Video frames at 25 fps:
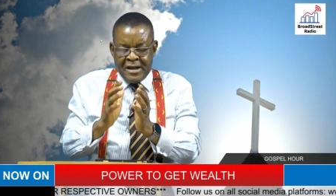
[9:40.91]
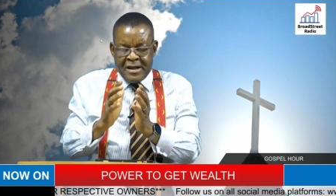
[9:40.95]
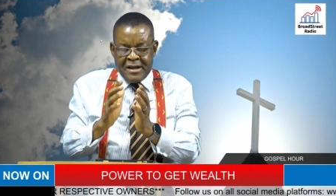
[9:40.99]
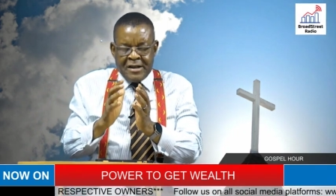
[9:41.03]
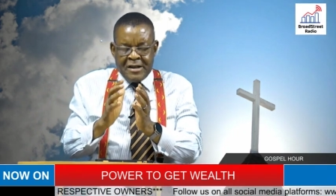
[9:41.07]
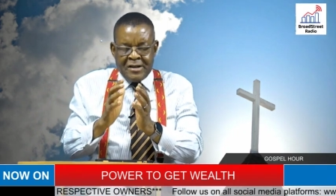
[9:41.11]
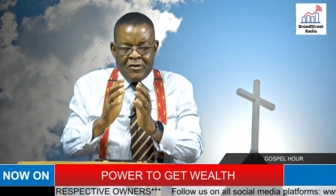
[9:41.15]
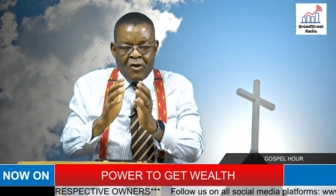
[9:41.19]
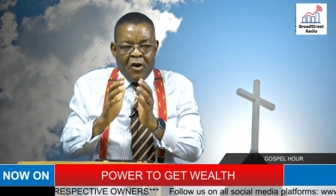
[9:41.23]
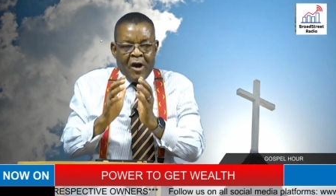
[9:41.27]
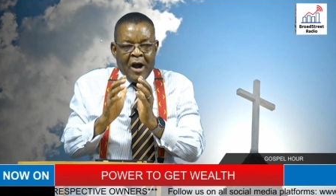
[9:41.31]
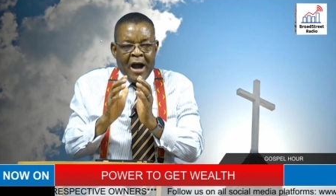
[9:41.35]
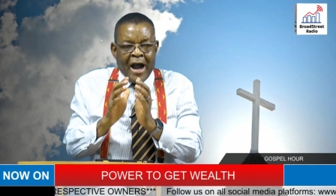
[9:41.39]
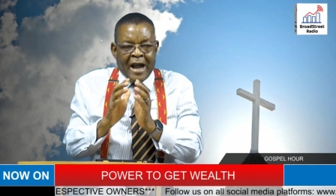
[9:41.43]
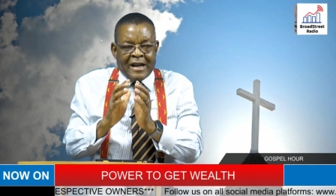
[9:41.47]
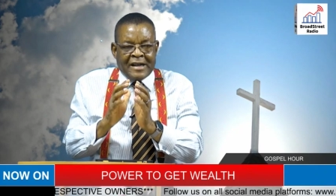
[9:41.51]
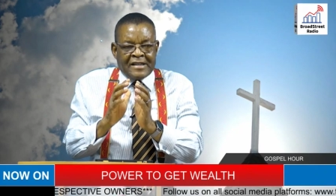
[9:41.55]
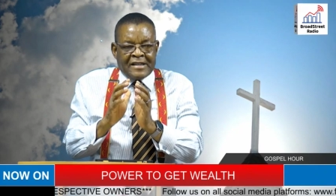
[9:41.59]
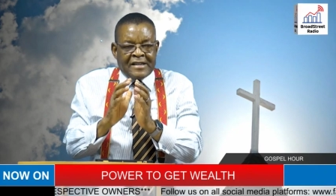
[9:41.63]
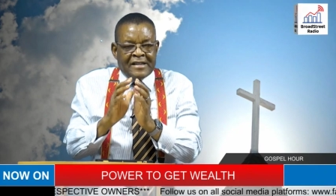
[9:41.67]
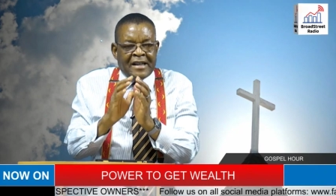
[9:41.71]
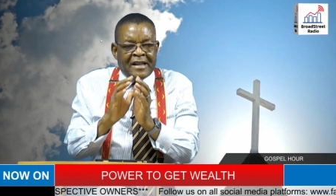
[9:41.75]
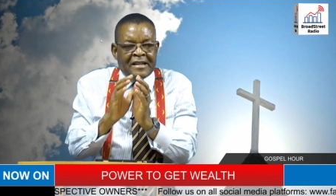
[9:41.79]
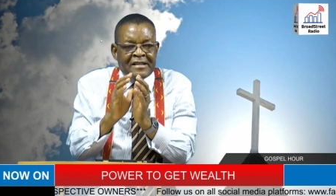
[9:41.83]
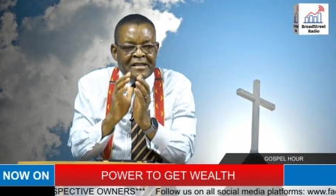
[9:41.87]
your heart
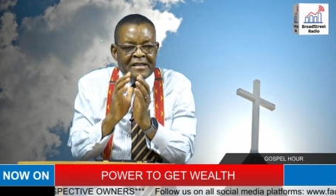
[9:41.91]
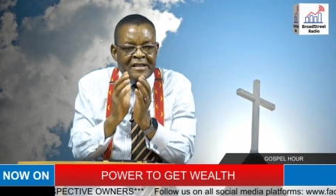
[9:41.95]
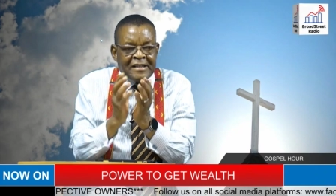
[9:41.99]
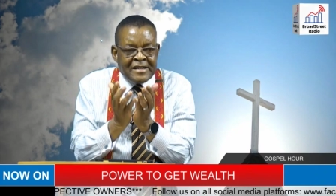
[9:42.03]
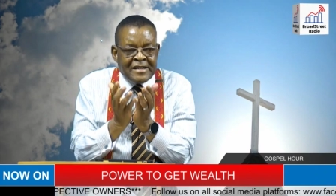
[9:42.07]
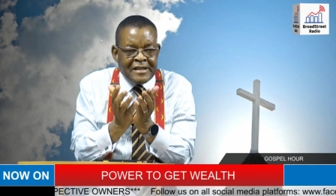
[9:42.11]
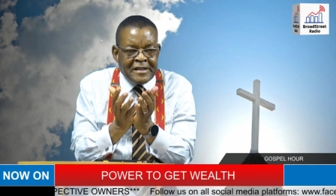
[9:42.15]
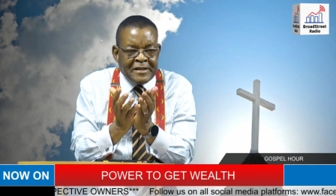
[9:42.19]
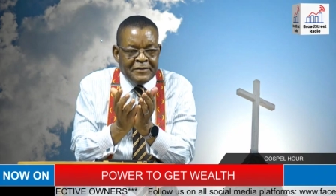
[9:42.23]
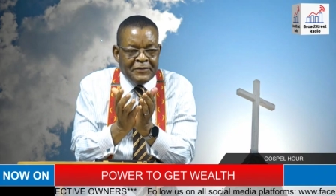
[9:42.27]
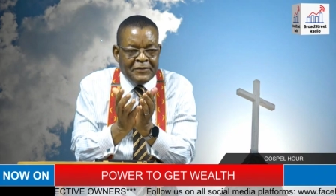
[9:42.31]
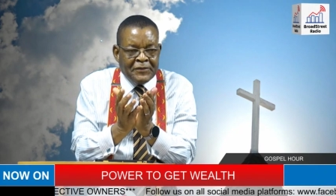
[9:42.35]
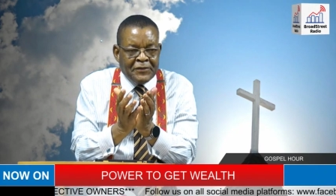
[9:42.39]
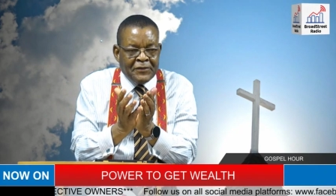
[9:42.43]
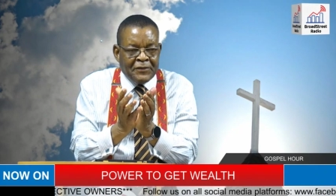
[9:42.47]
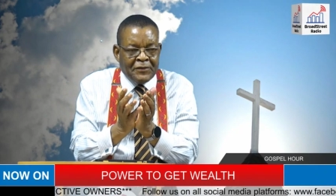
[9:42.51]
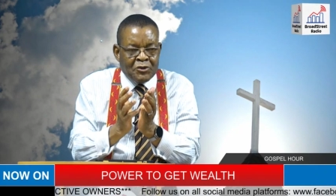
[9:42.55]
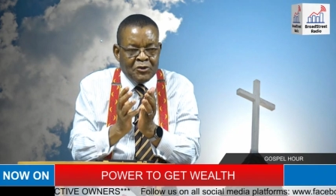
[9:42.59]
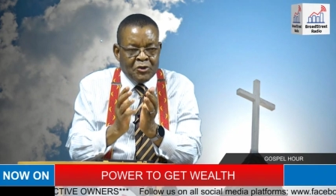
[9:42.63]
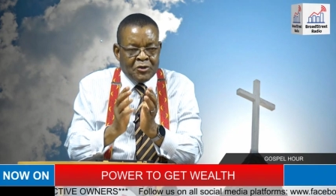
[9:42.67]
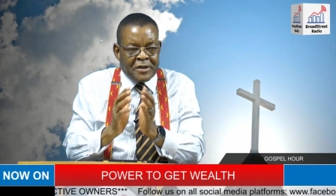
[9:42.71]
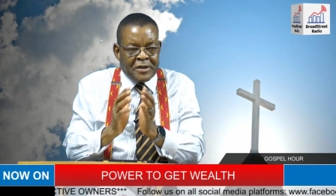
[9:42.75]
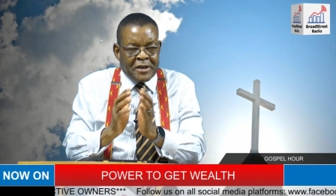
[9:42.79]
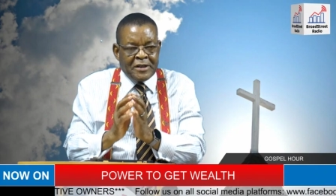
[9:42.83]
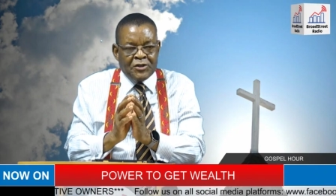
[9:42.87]
sensitive to
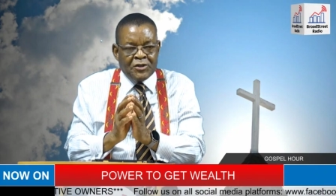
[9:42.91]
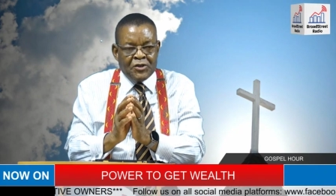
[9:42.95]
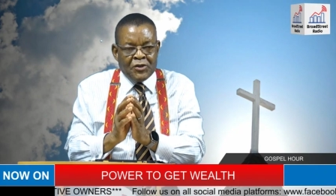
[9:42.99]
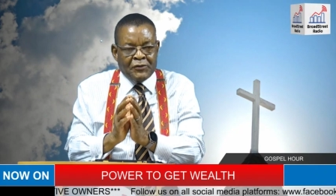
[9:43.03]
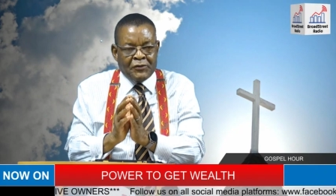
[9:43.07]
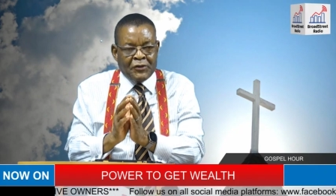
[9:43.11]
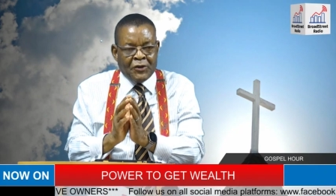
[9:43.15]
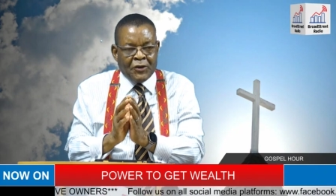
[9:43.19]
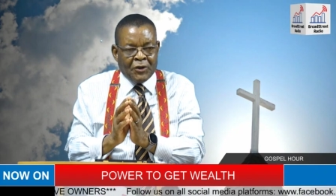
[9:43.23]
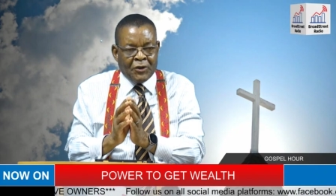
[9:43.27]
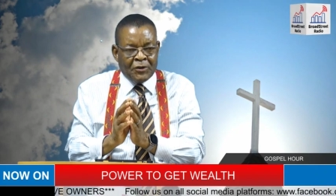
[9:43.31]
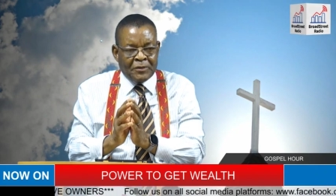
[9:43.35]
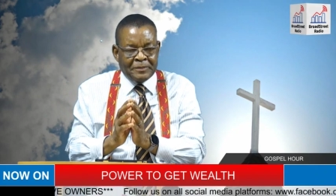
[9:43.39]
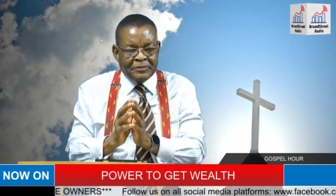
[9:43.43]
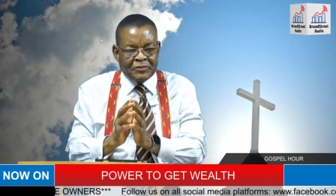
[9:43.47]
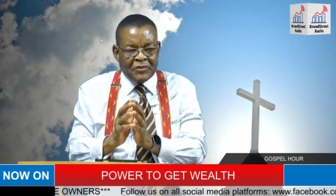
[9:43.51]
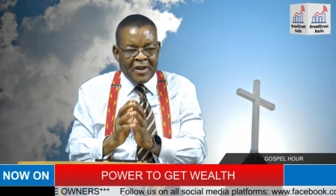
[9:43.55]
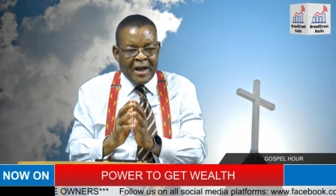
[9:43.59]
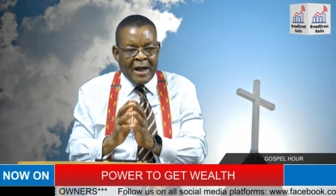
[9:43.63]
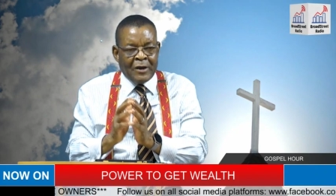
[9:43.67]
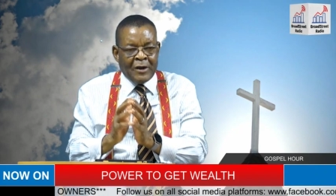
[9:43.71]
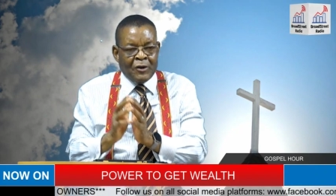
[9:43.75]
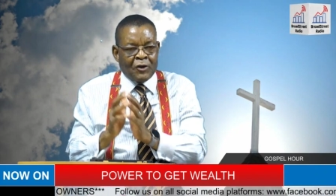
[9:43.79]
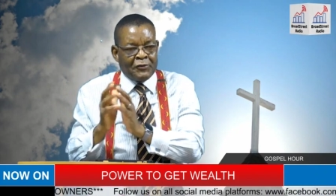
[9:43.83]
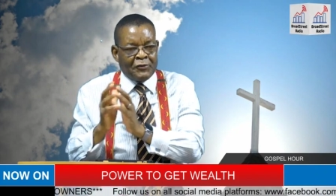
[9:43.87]
things of God
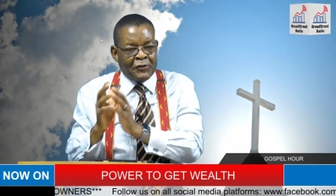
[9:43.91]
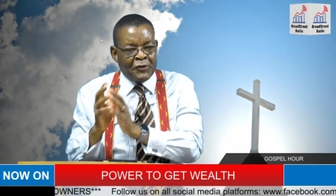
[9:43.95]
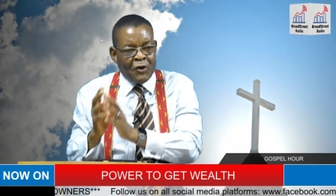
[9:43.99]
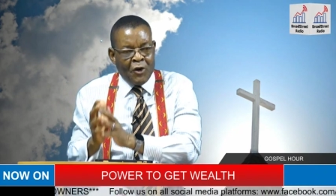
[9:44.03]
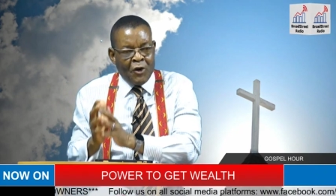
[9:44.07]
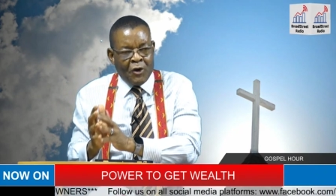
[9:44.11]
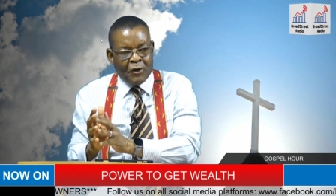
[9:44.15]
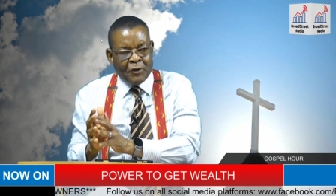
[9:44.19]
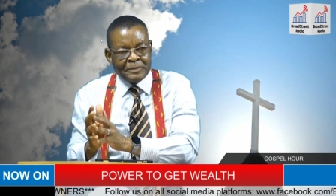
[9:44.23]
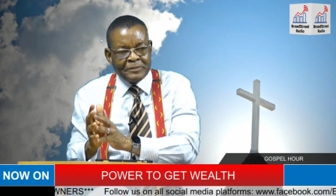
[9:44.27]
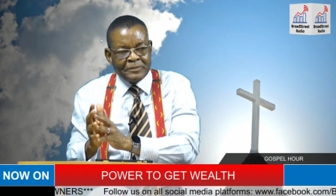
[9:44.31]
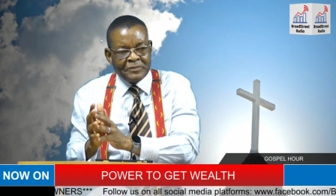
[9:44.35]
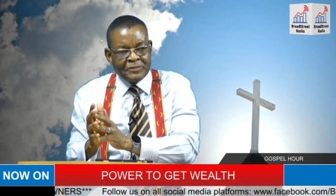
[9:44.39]
and of God.